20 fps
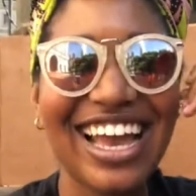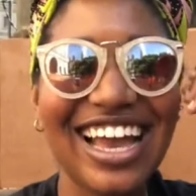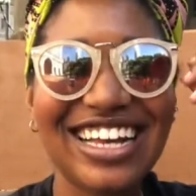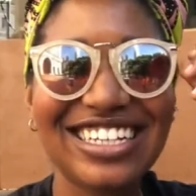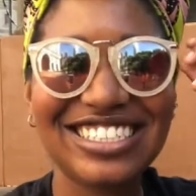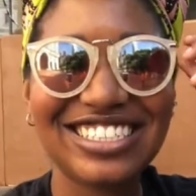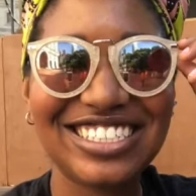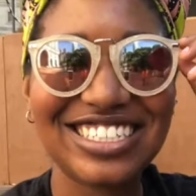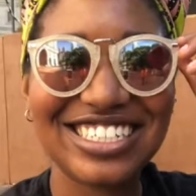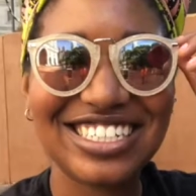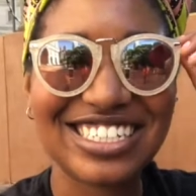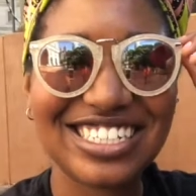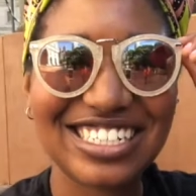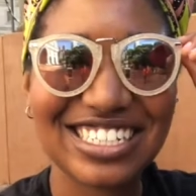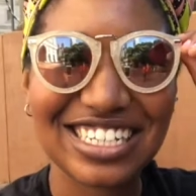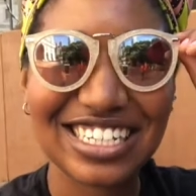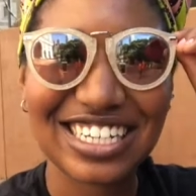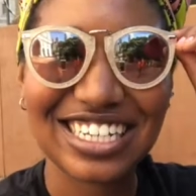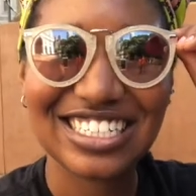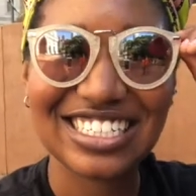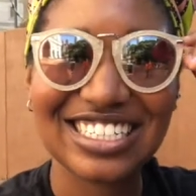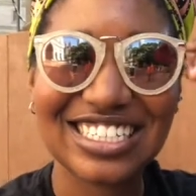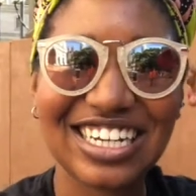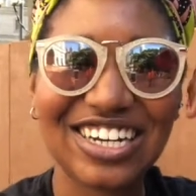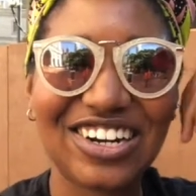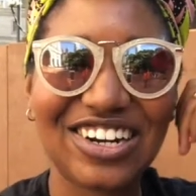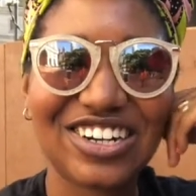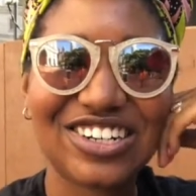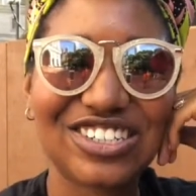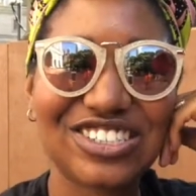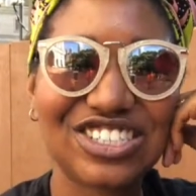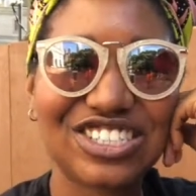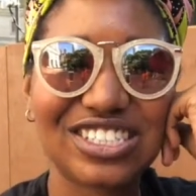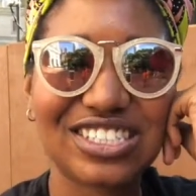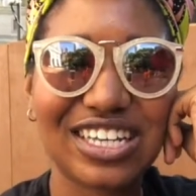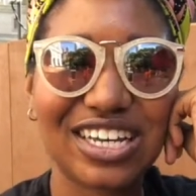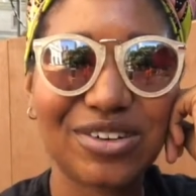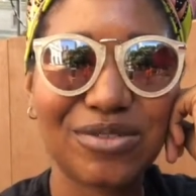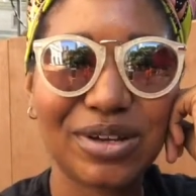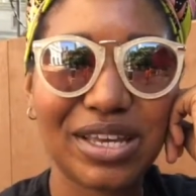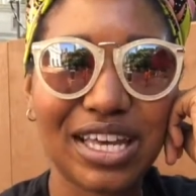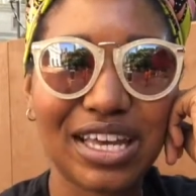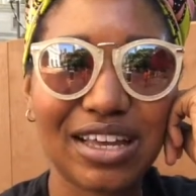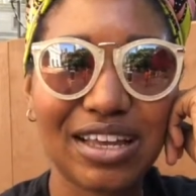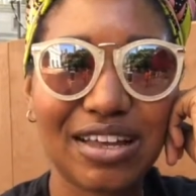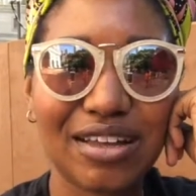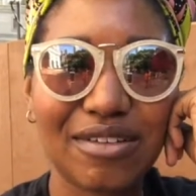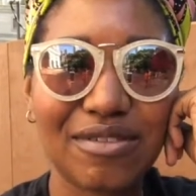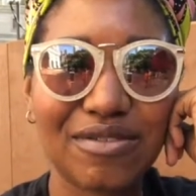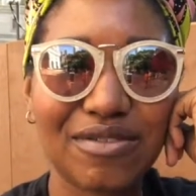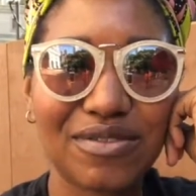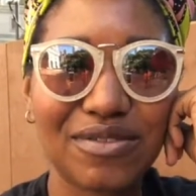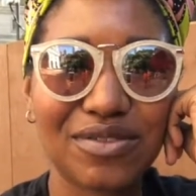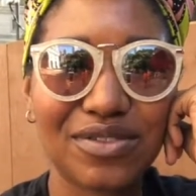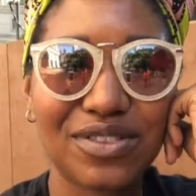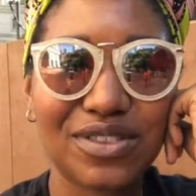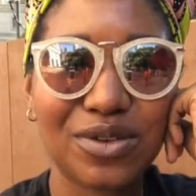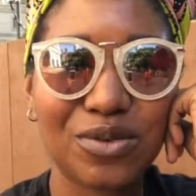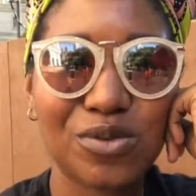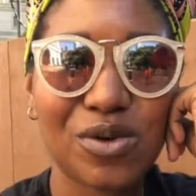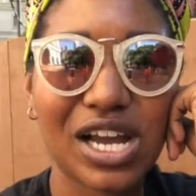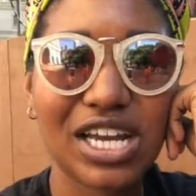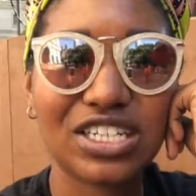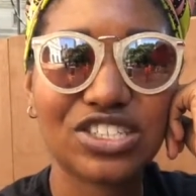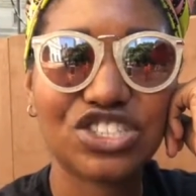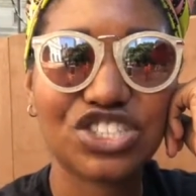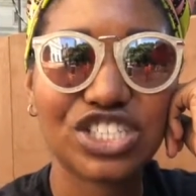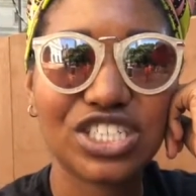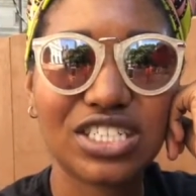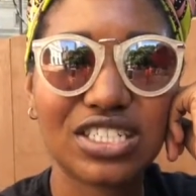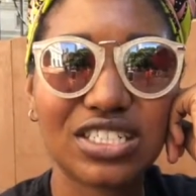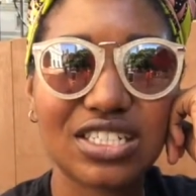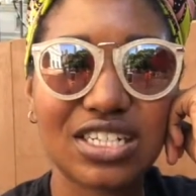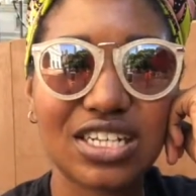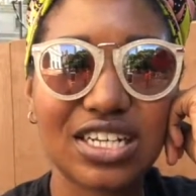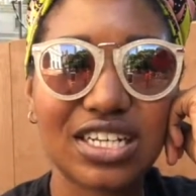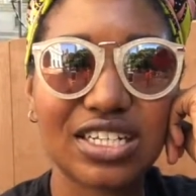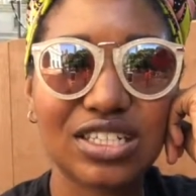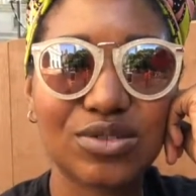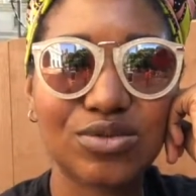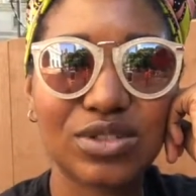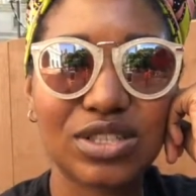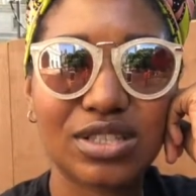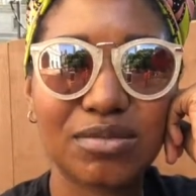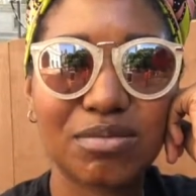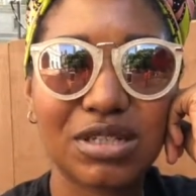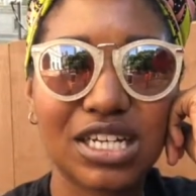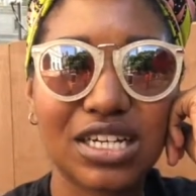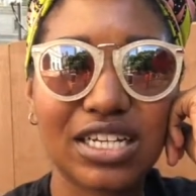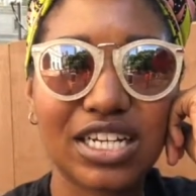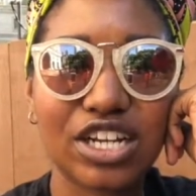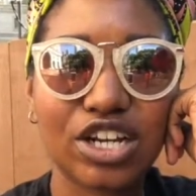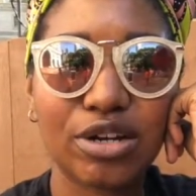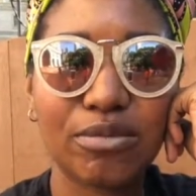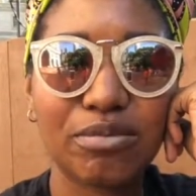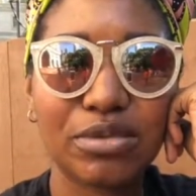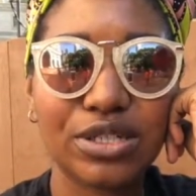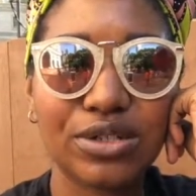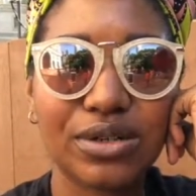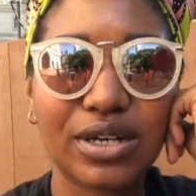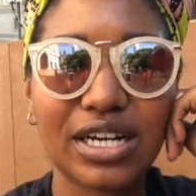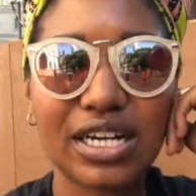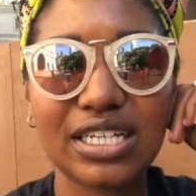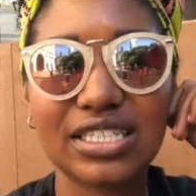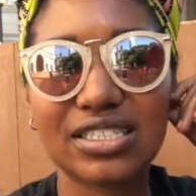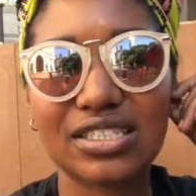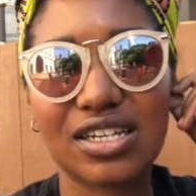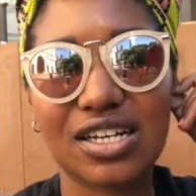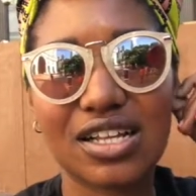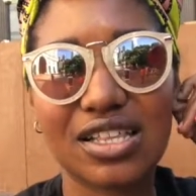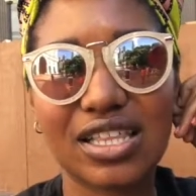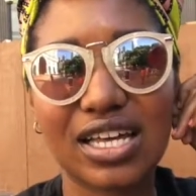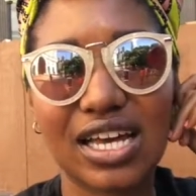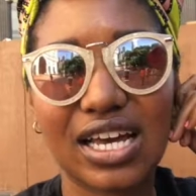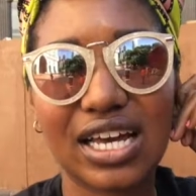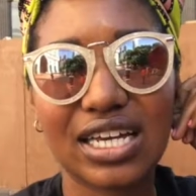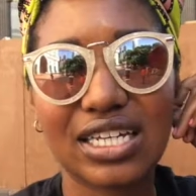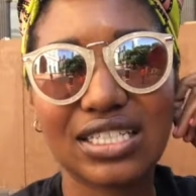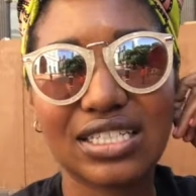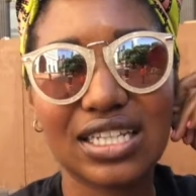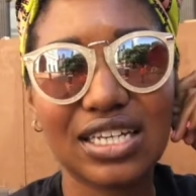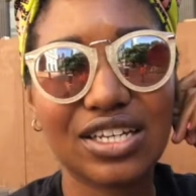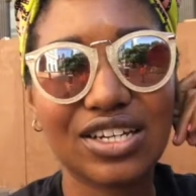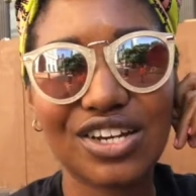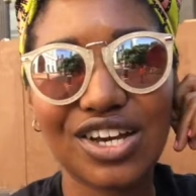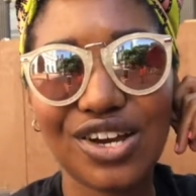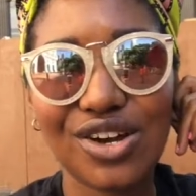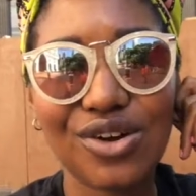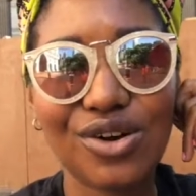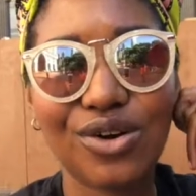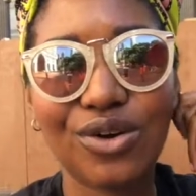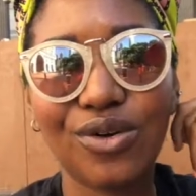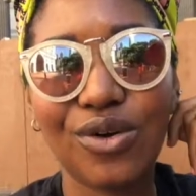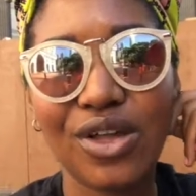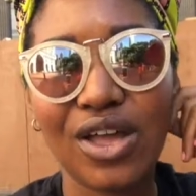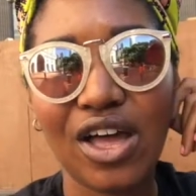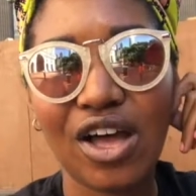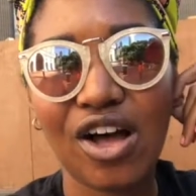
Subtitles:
it's just hysterical. Just like we have the white Jesus with the blonde hair and blue eyes and all that. It's like, no.